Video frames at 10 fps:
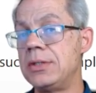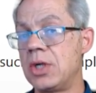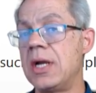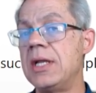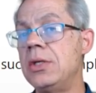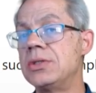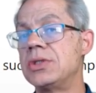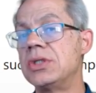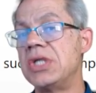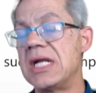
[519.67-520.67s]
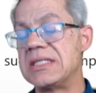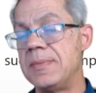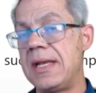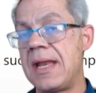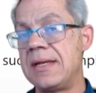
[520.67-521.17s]
You're going to use your
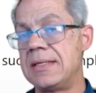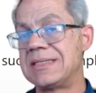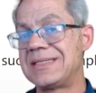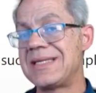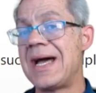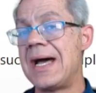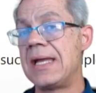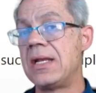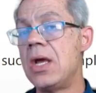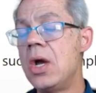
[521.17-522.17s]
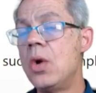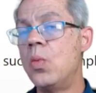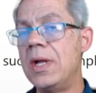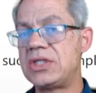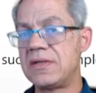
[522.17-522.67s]
judgment and decide
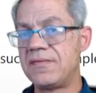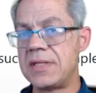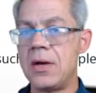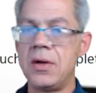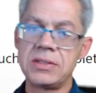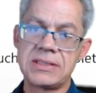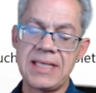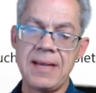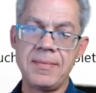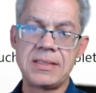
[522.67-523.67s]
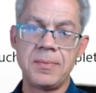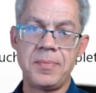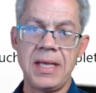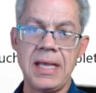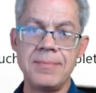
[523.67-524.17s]
which of those seem to
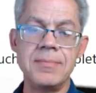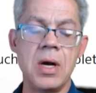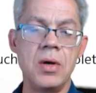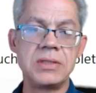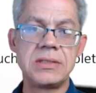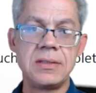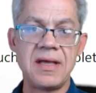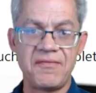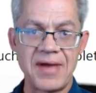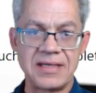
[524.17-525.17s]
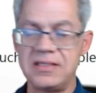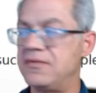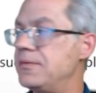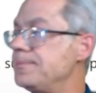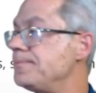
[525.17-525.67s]
be most effective.